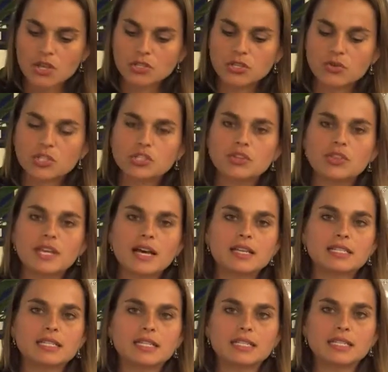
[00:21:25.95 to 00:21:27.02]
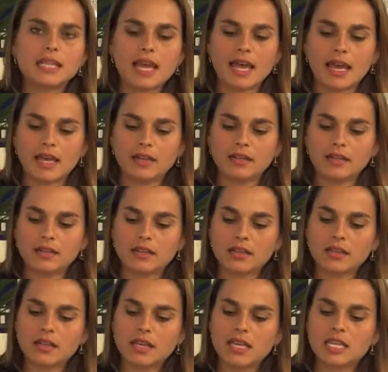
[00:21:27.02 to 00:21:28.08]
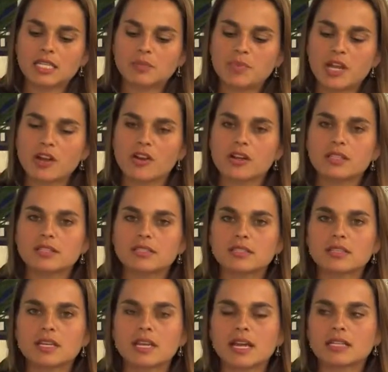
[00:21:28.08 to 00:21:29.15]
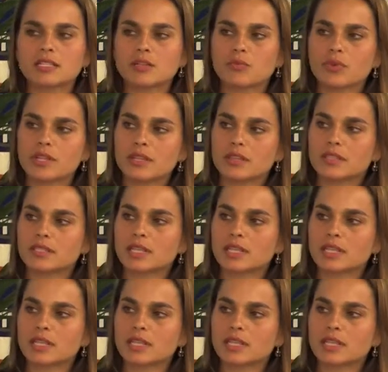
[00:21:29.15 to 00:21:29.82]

So in 2010, his parents connected with